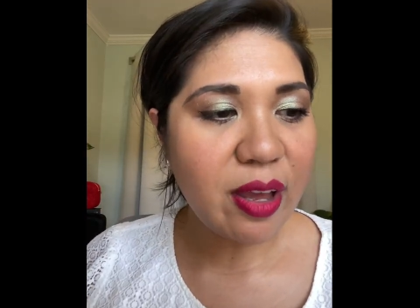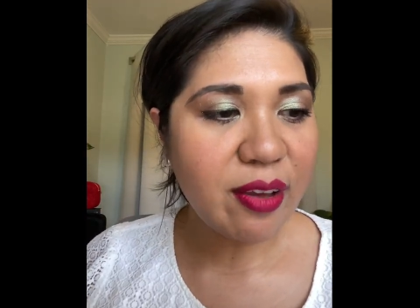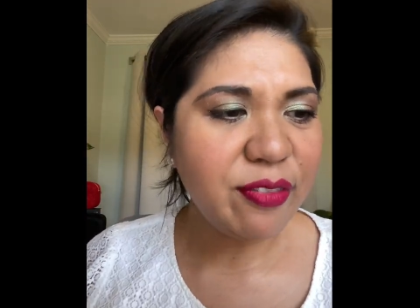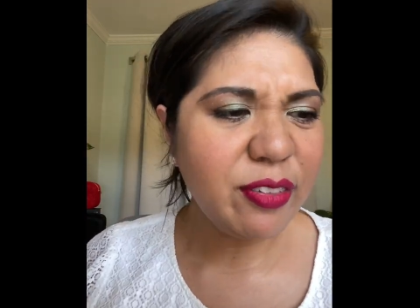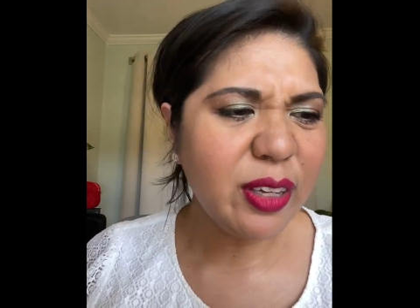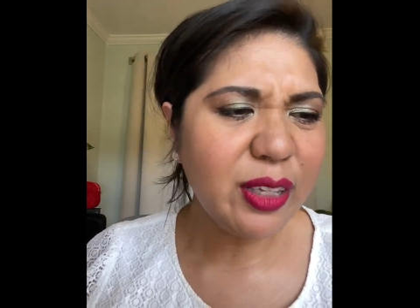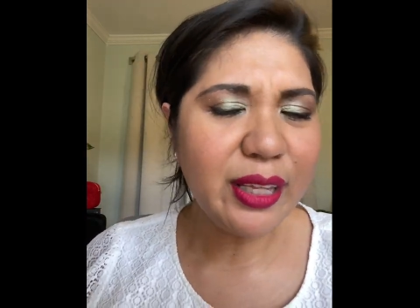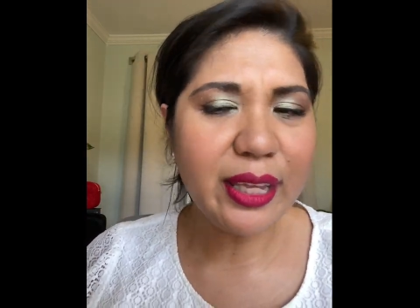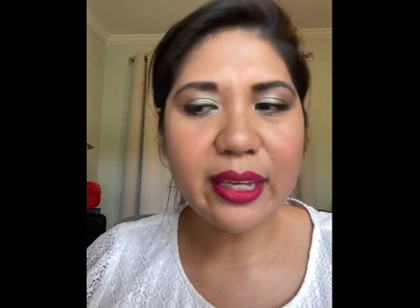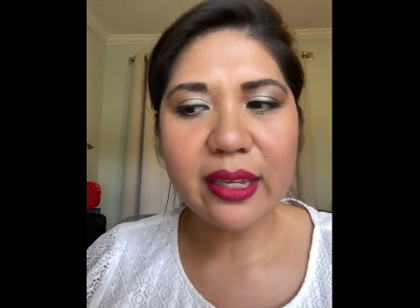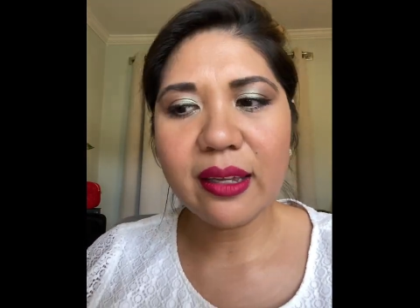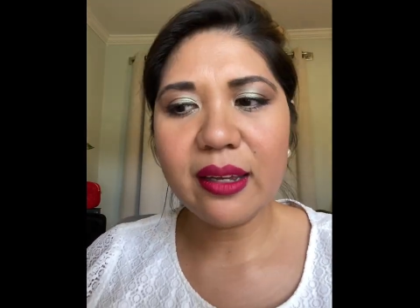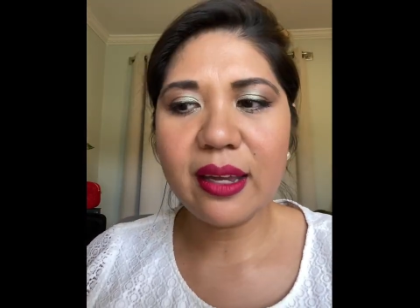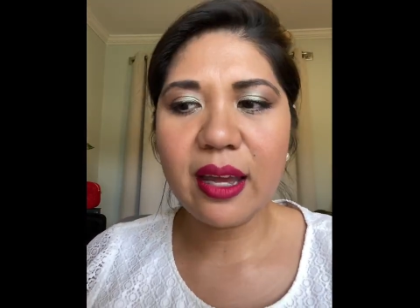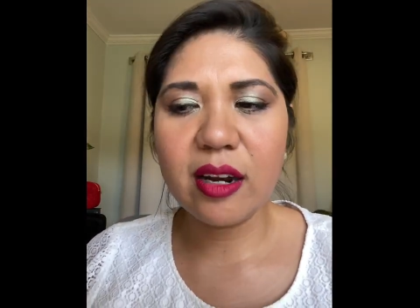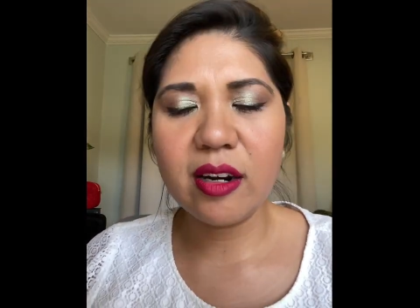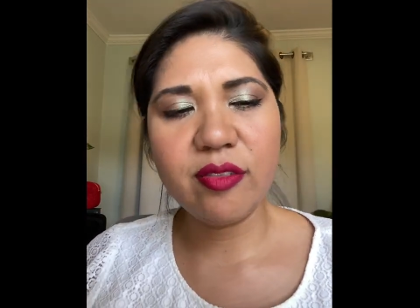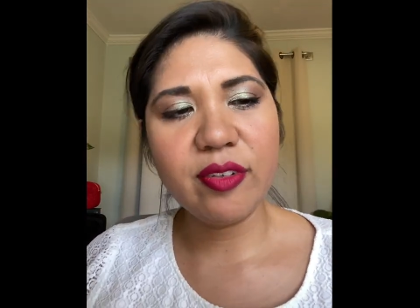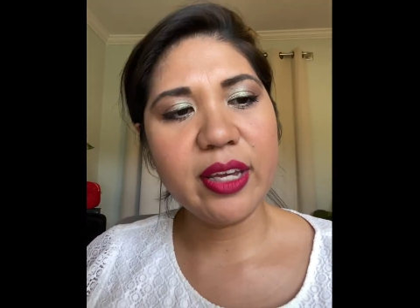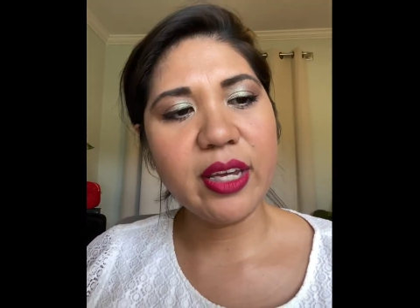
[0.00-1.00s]
I feel like
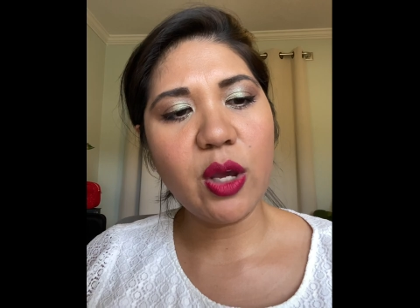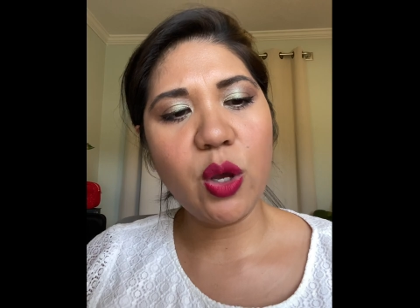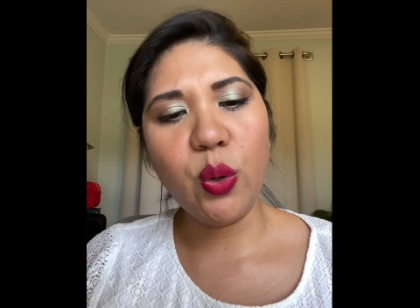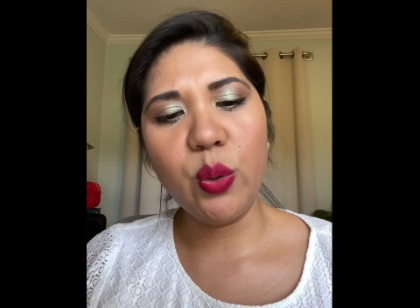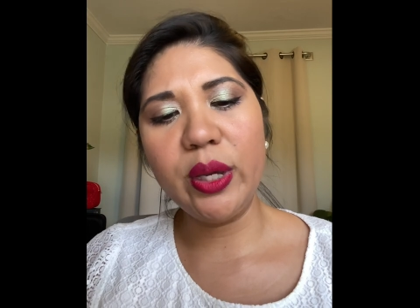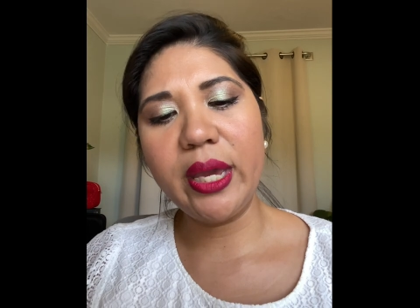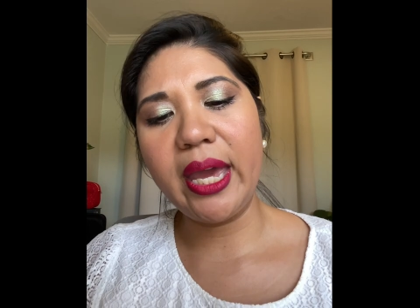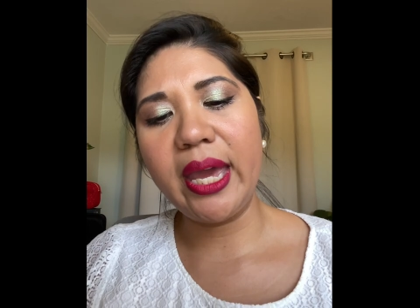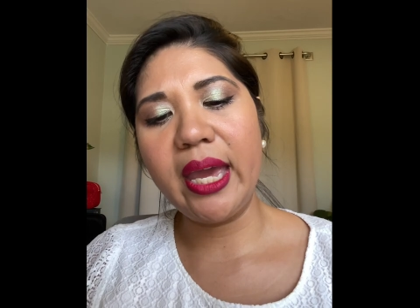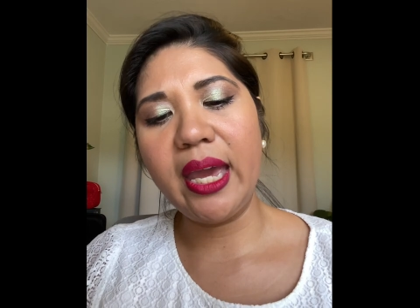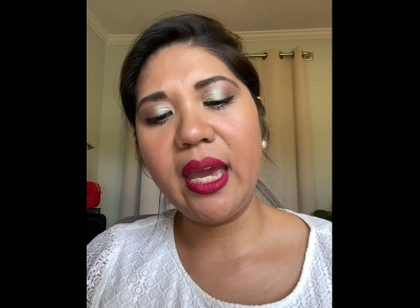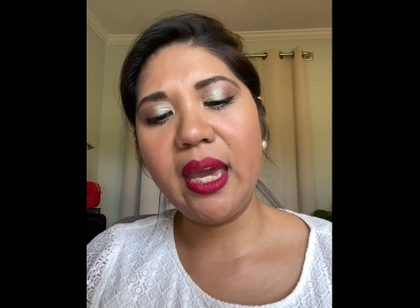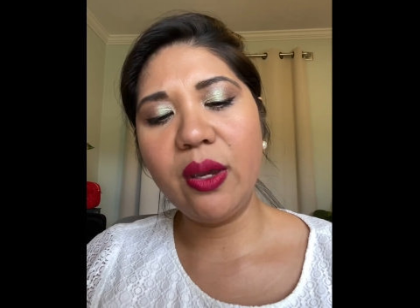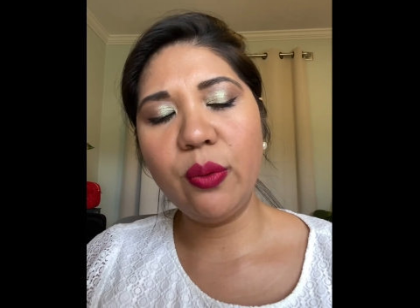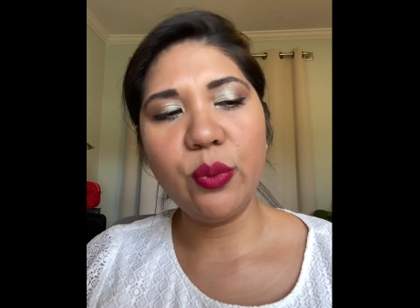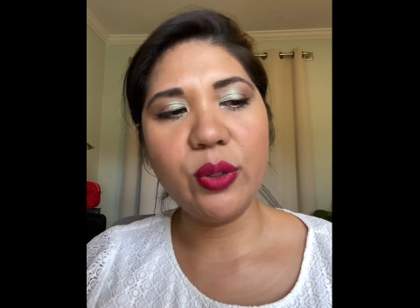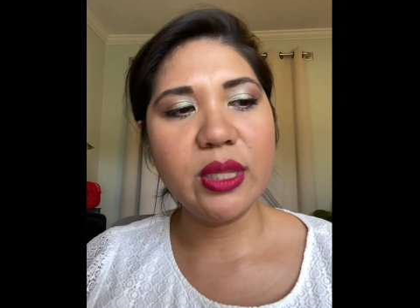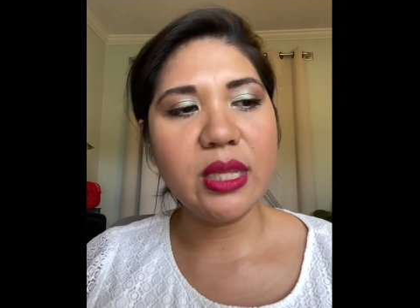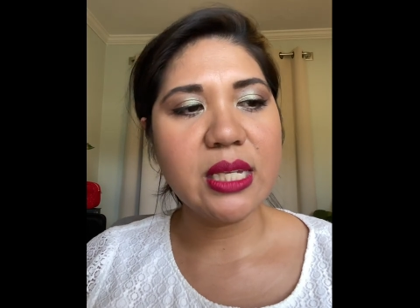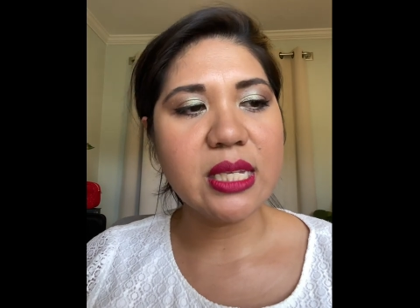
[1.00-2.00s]
kind of like okay
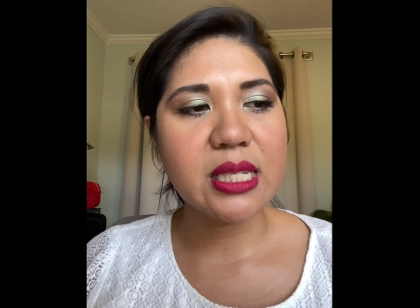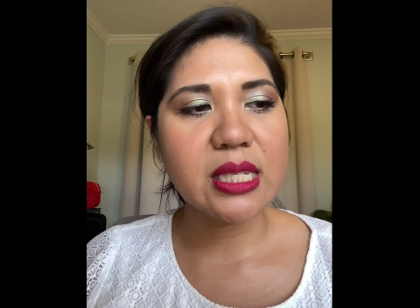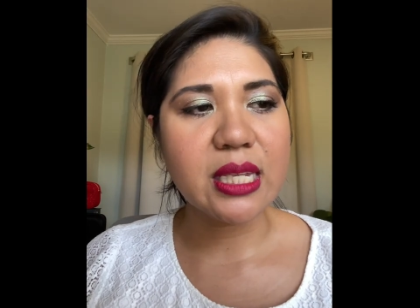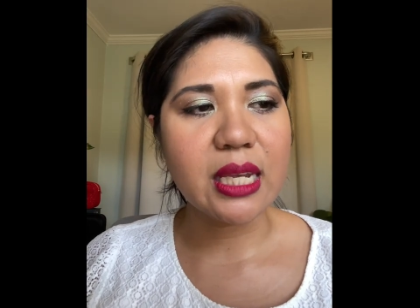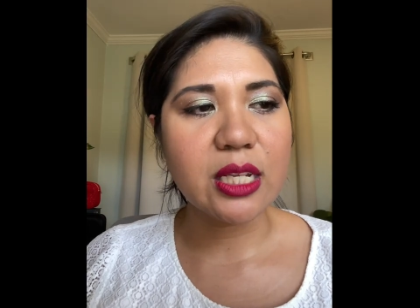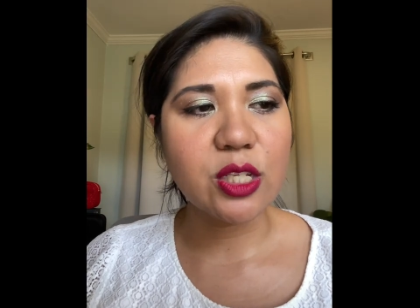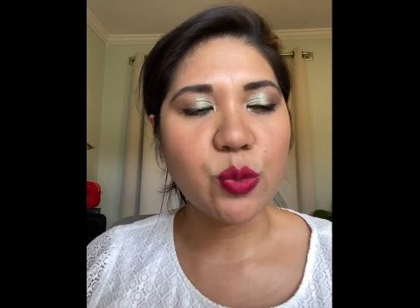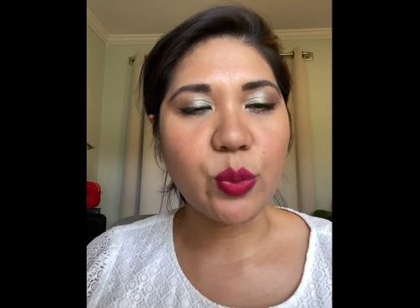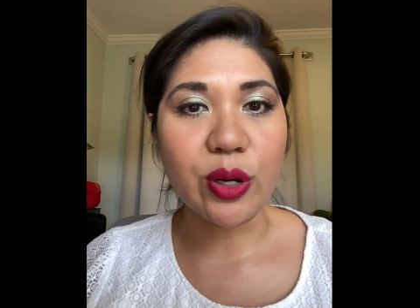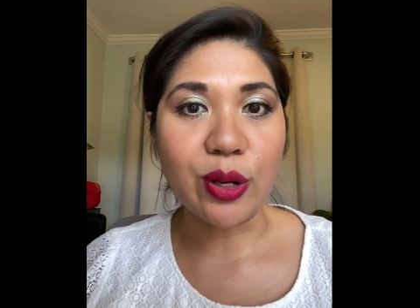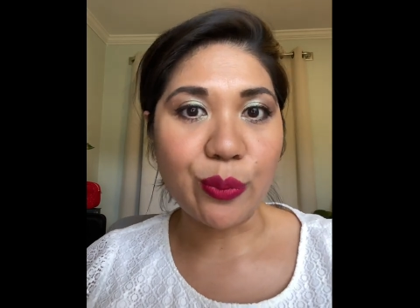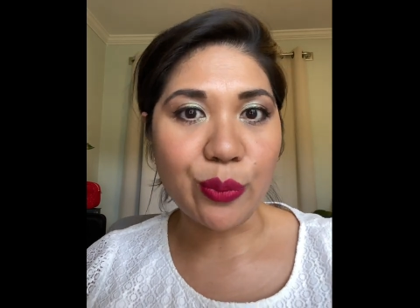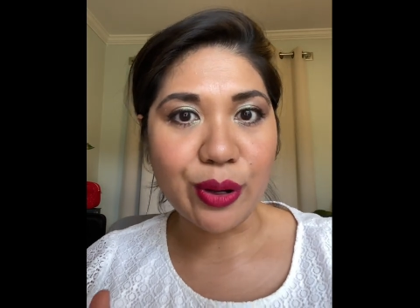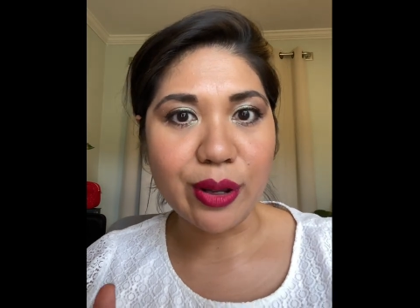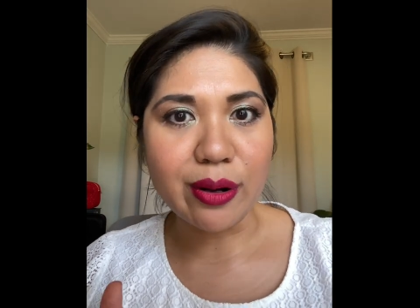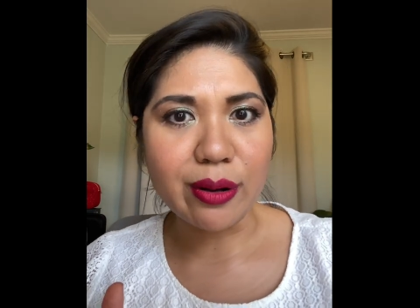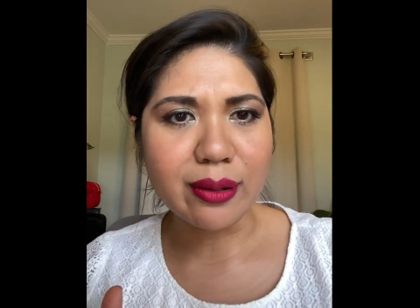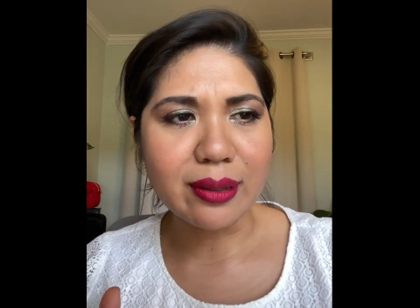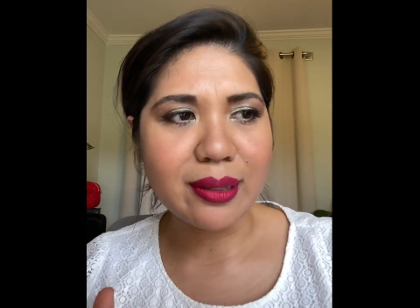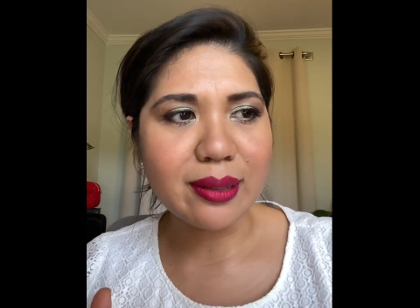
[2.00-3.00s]
with this like
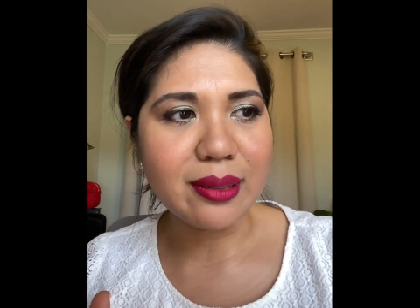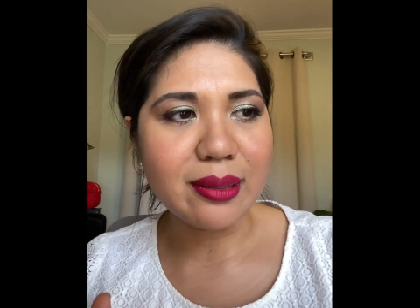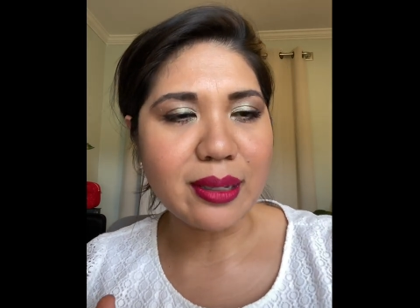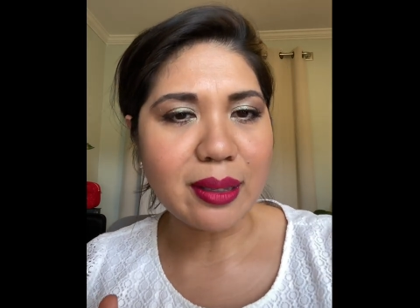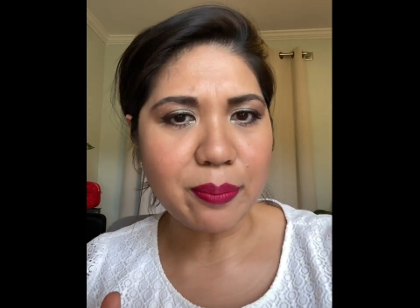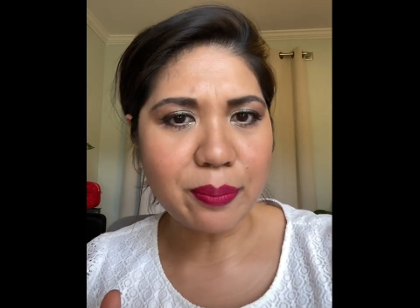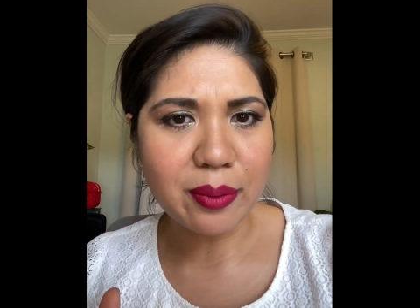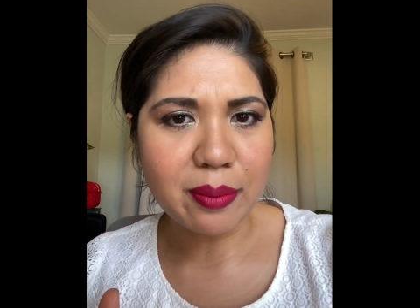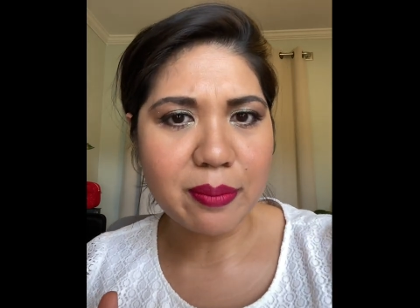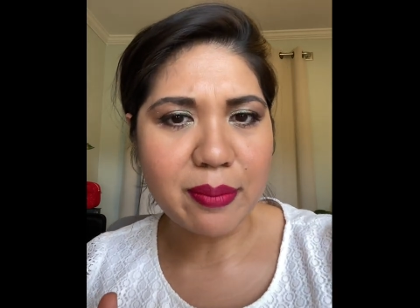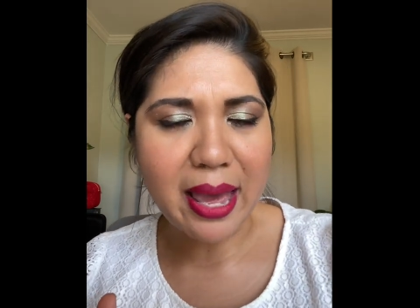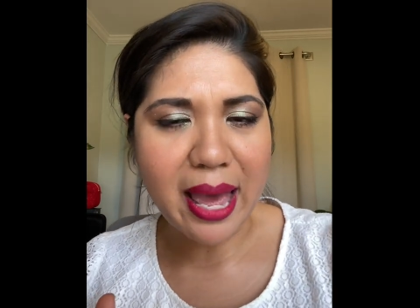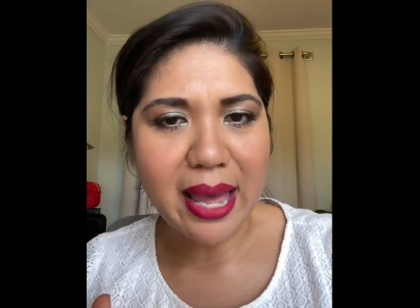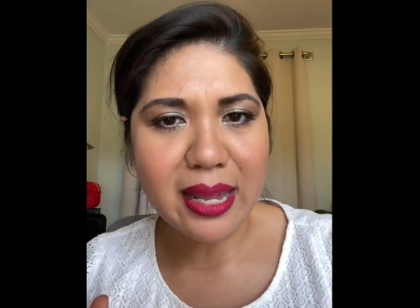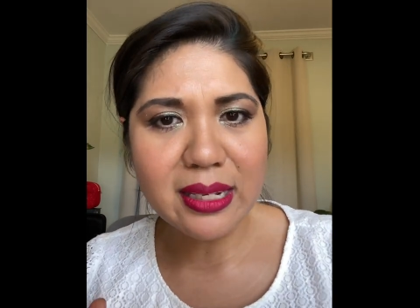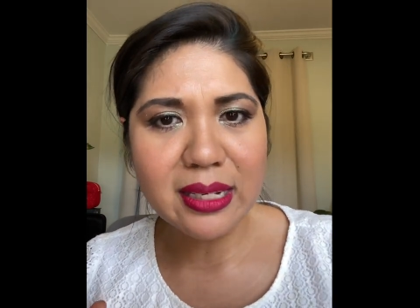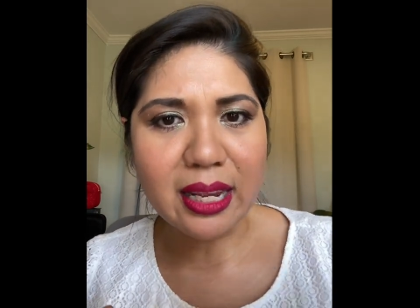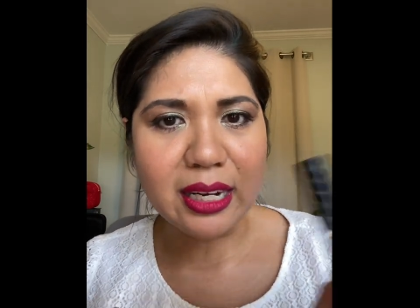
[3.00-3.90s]
21 lip matte.